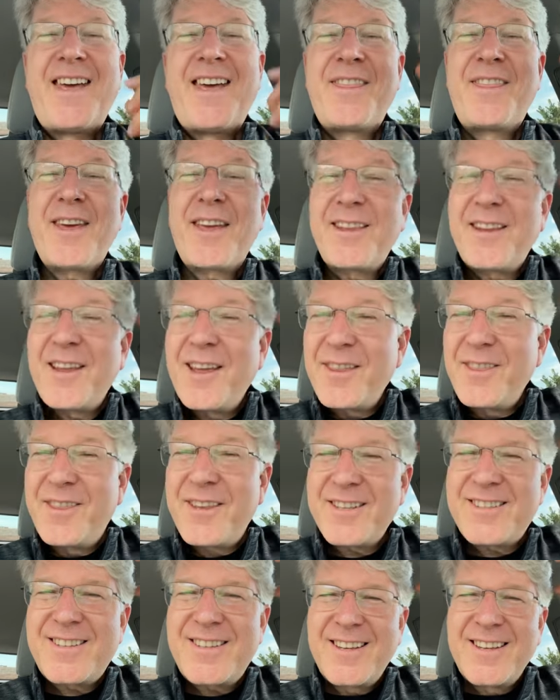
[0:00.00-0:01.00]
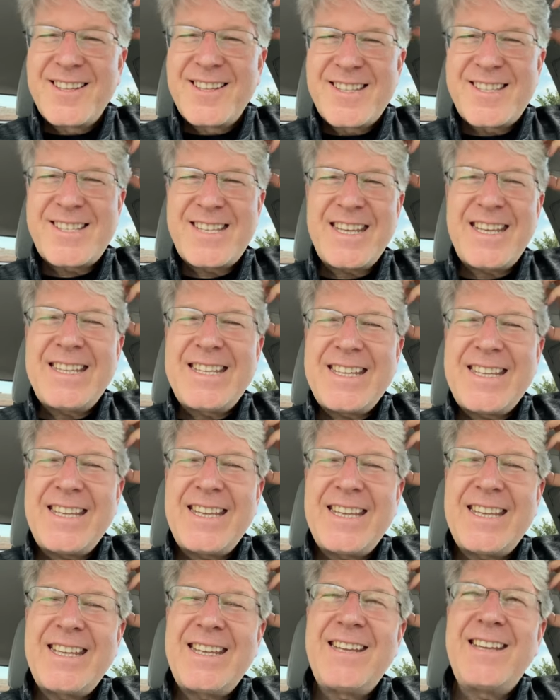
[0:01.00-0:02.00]
that this
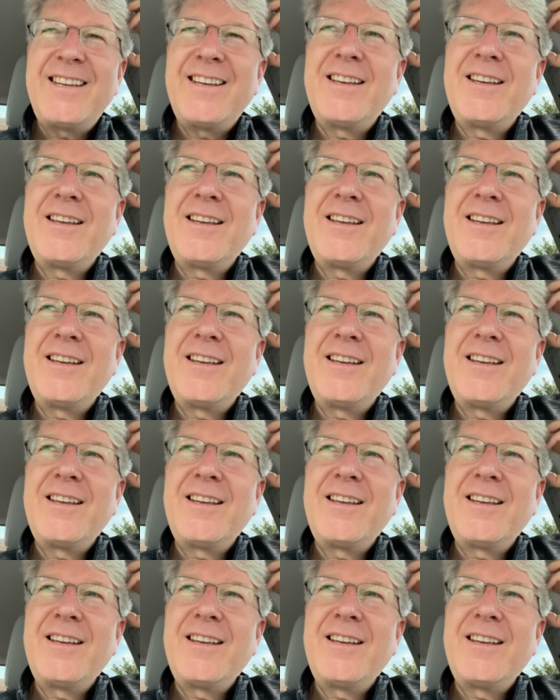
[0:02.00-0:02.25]
CD,